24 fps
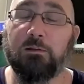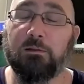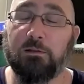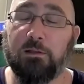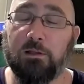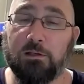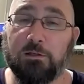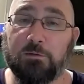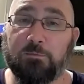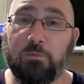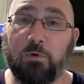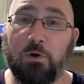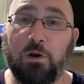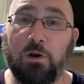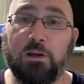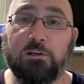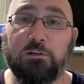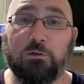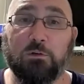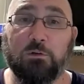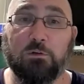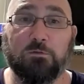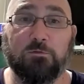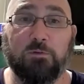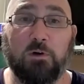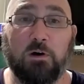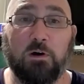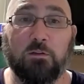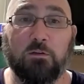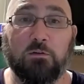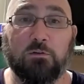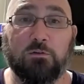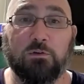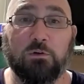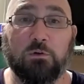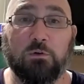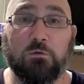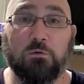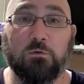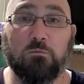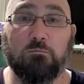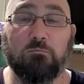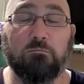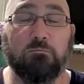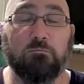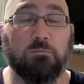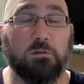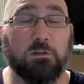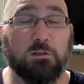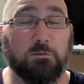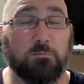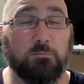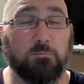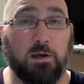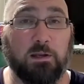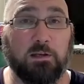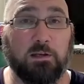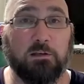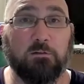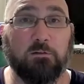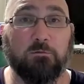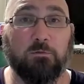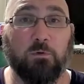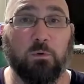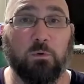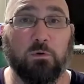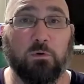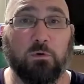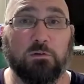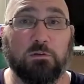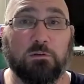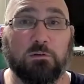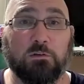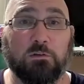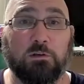Let us praise those fathers who, despite divorce,